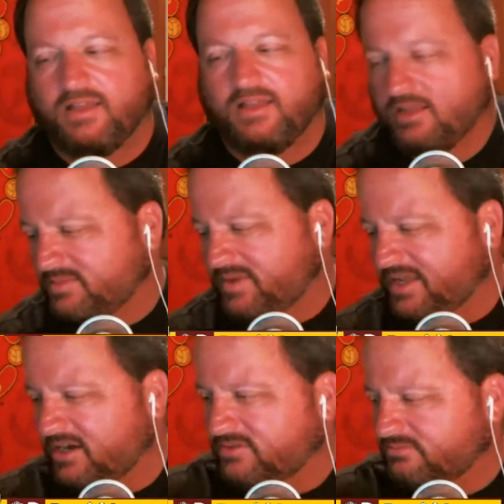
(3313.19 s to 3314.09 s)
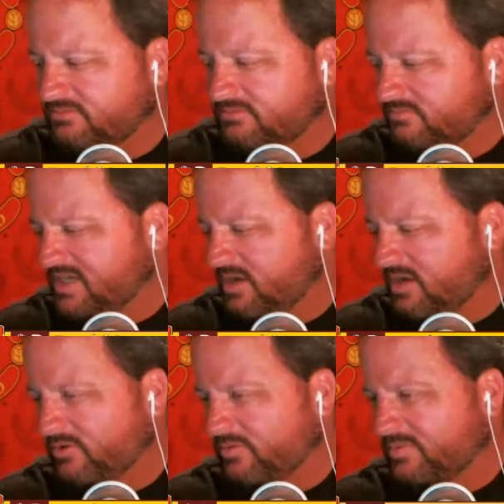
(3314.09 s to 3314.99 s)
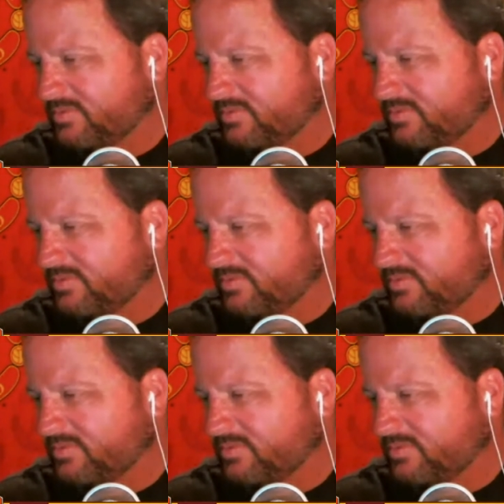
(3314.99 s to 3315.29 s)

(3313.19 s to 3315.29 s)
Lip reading: Somebody in our chat wing group can tell us.